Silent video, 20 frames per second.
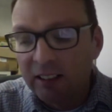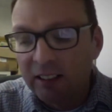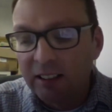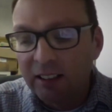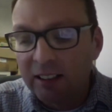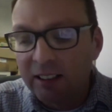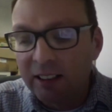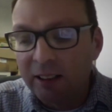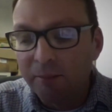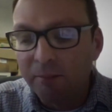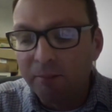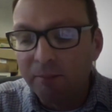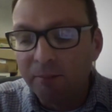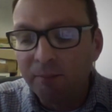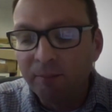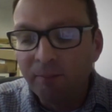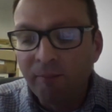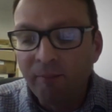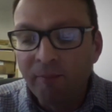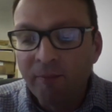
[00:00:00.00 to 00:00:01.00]
Um,
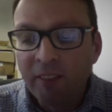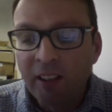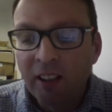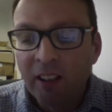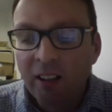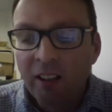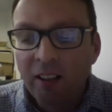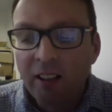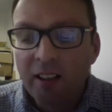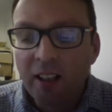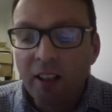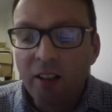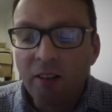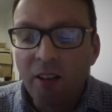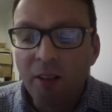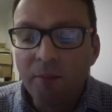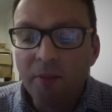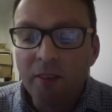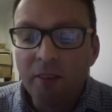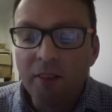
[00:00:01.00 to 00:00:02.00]
so
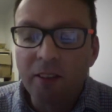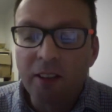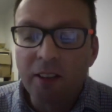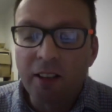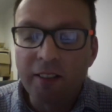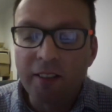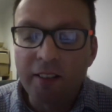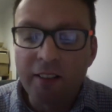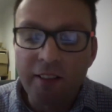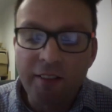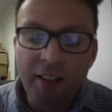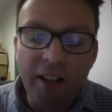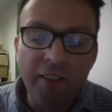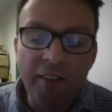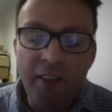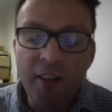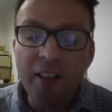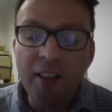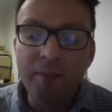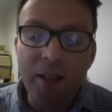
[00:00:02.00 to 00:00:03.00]
um, there are
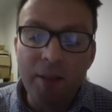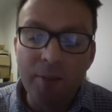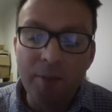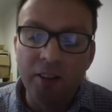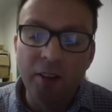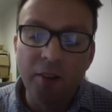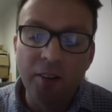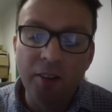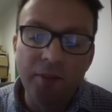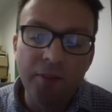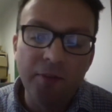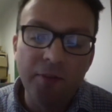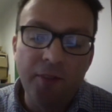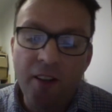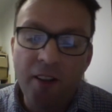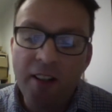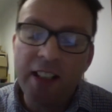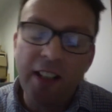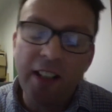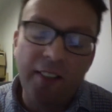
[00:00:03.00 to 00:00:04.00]
those people who are
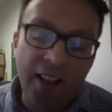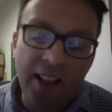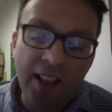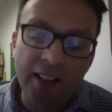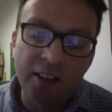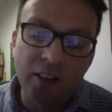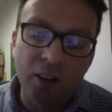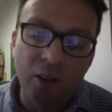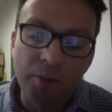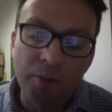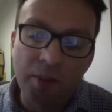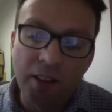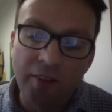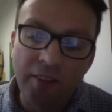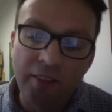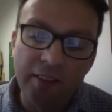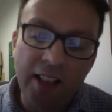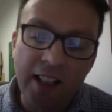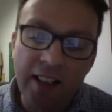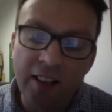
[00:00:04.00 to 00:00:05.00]
fine in their jobs
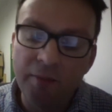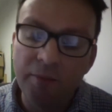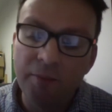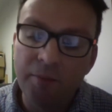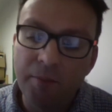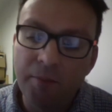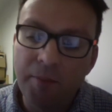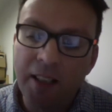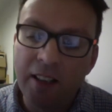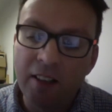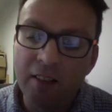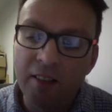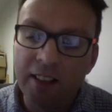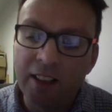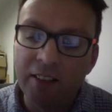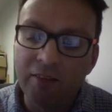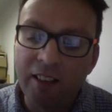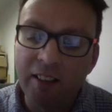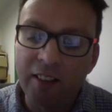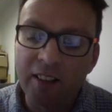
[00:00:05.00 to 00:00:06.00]
and they can be an
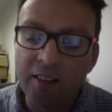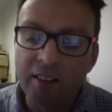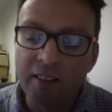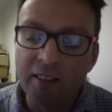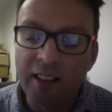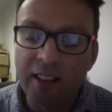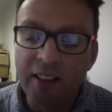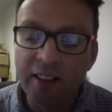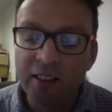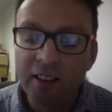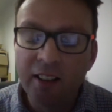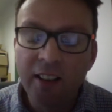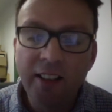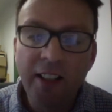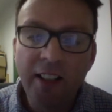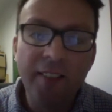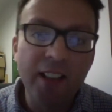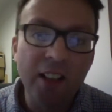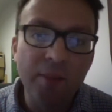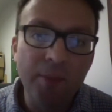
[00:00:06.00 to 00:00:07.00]
idler outside.
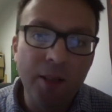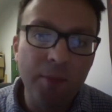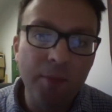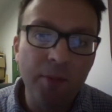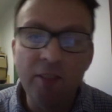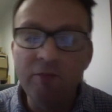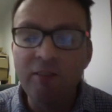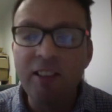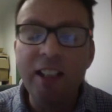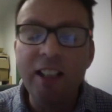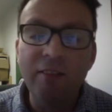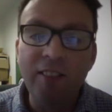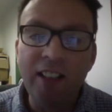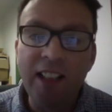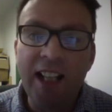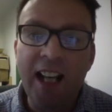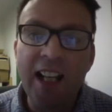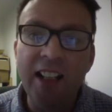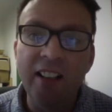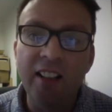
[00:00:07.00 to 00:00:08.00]
Then there's the people who really really
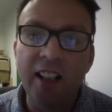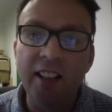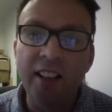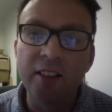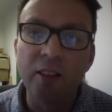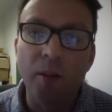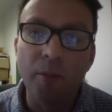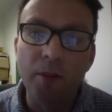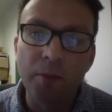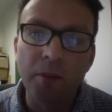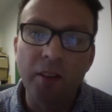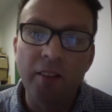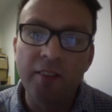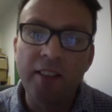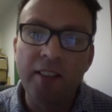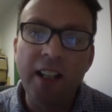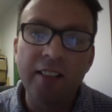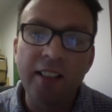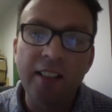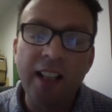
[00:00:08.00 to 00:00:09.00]
hate their jobs. Well,
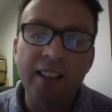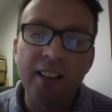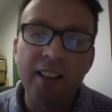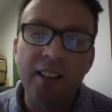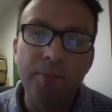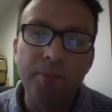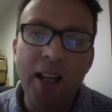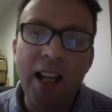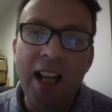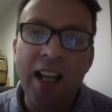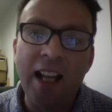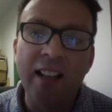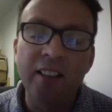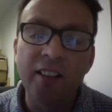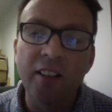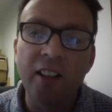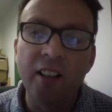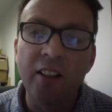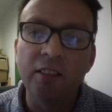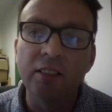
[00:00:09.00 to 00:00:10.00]
that that's bad, you
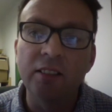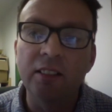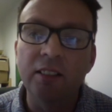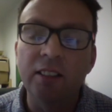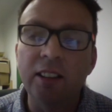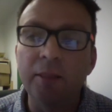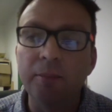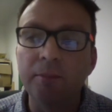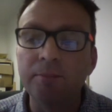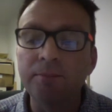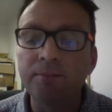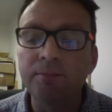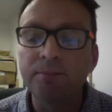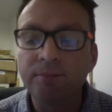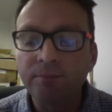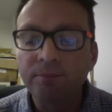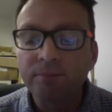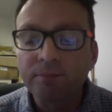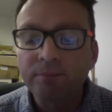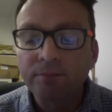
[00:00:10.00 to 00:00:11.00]
know. Um,
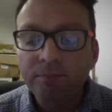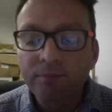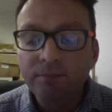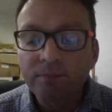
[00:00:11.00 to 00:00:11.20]
yeah.